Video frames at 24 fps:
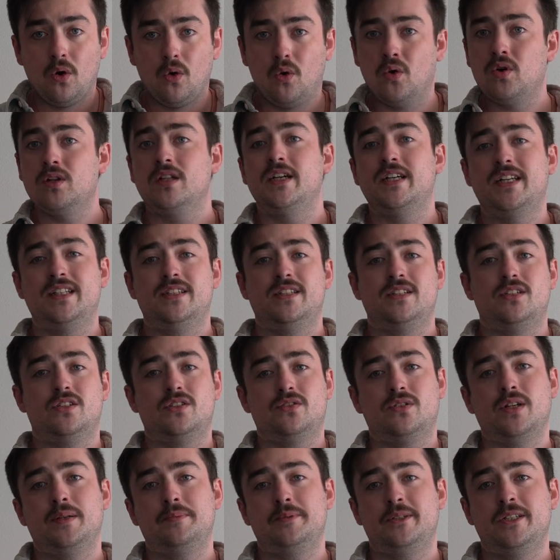or look at the
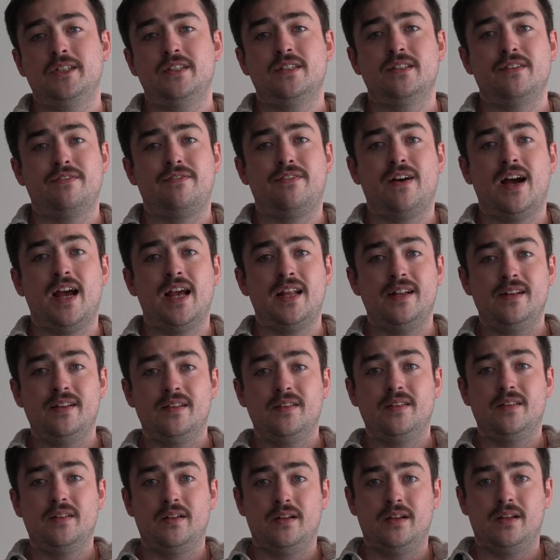description to find
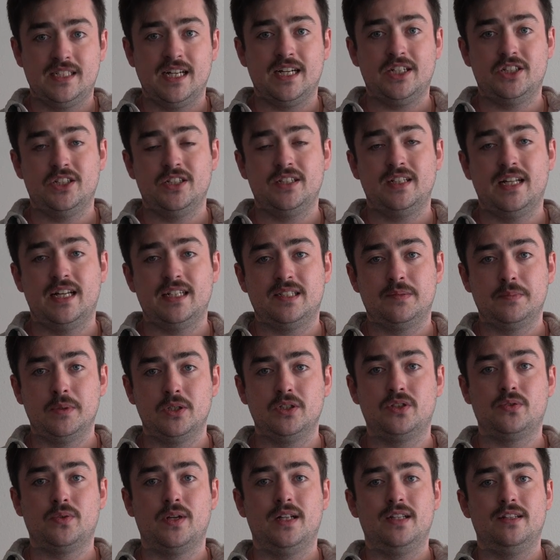the section that's
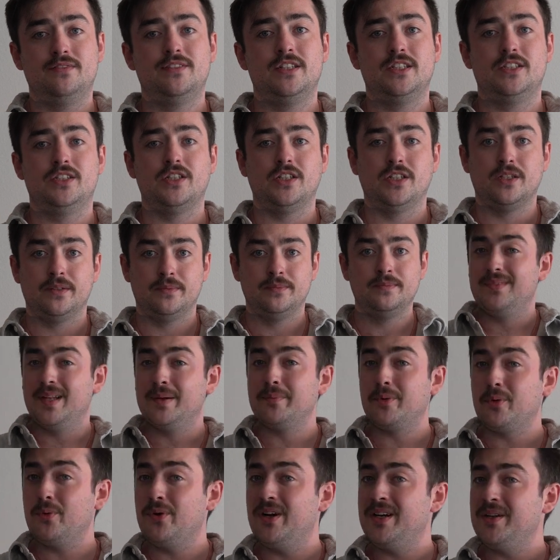most relevant to you.
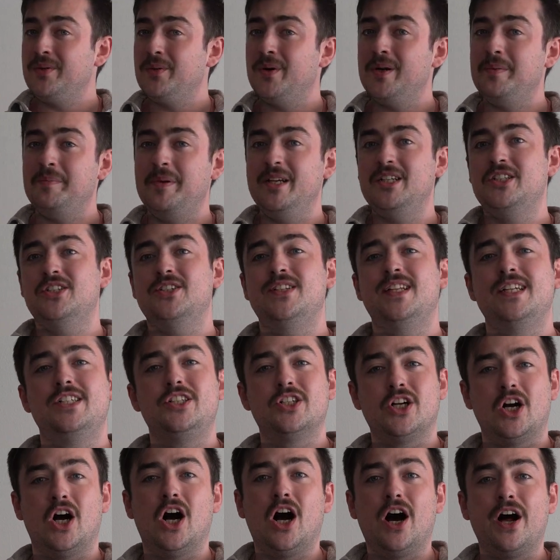Number 1, you wanna make sure that
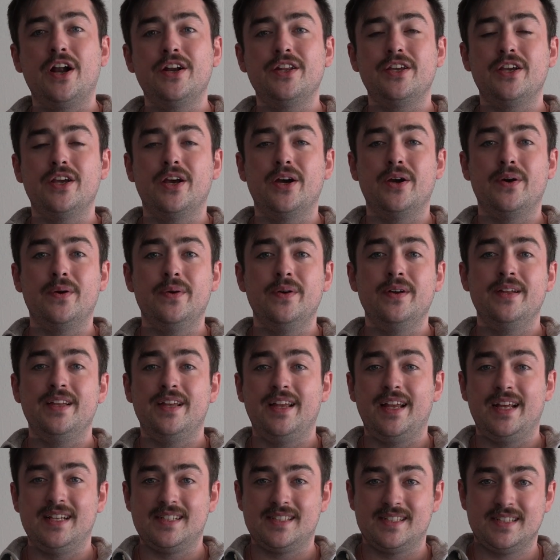your audio
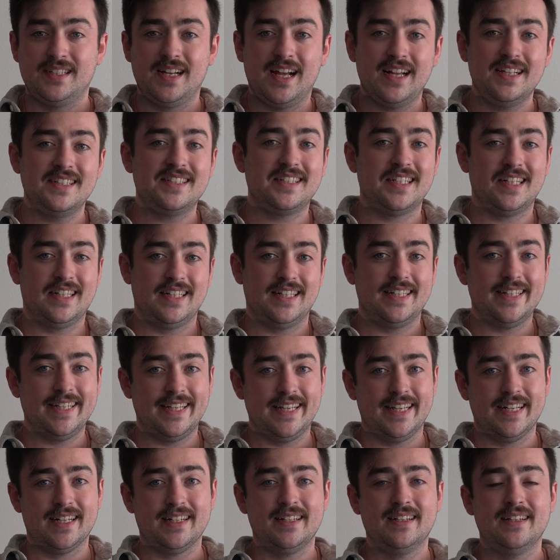is nice and
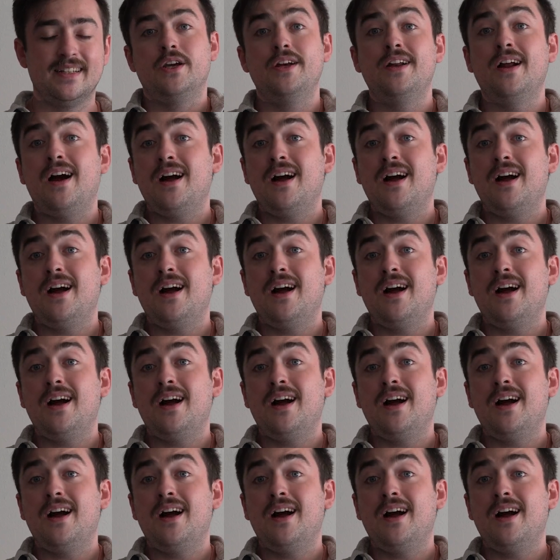clean. Good